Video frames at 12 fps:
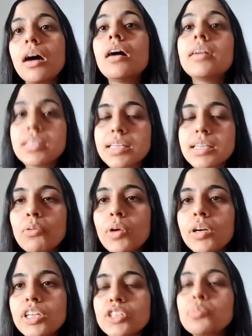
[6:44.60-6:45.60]

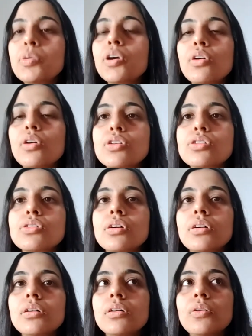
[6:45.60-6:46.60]
disadvantage because
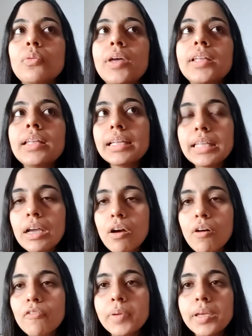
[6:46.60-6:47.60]
when they think
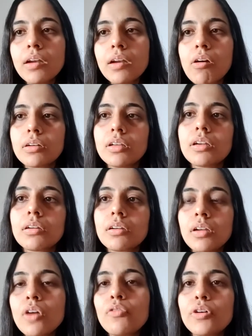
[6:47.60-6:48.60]
of being a doctor,
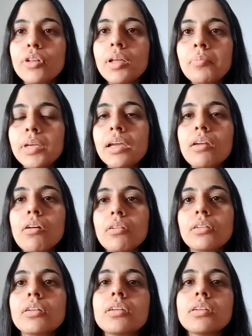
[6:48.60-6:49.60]
for them being a
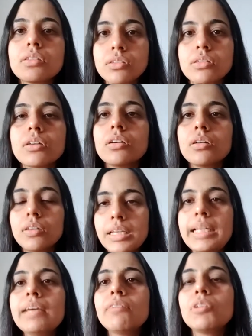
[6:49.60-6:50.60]
doctor is
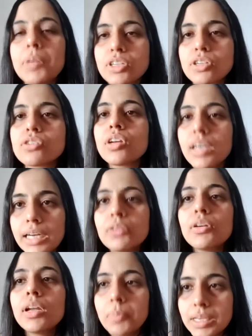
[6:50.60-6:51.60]
dealing with patients on a
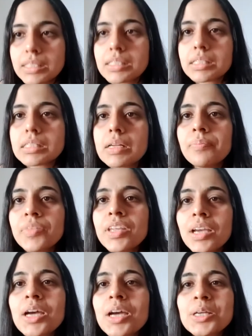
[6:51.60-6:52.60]
day-to-day basis.
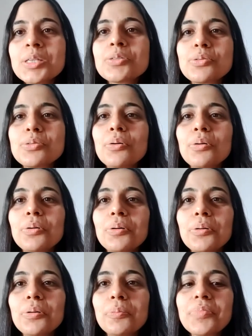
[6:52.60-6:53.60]

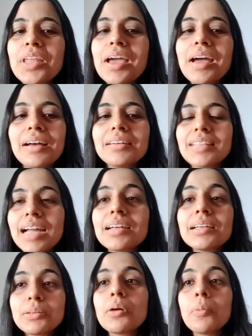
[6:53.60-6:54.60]
So
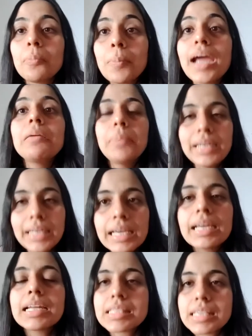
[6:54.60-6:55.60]
that might be
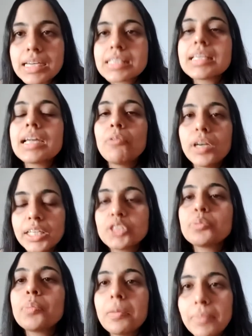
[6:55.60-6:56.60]
taken as a
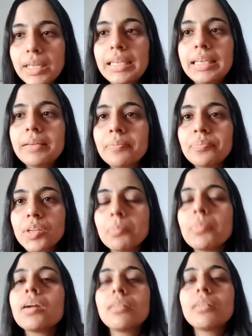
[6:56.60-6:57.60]
disadvantage by many,
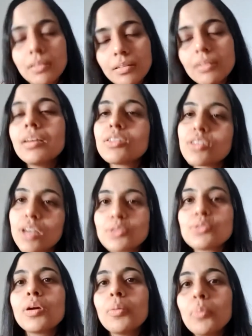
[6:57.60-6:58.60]
but it's
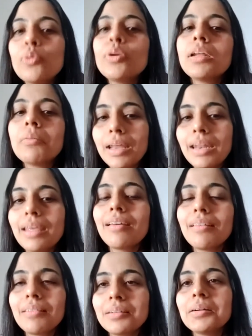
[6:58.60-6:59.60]
also a boon in many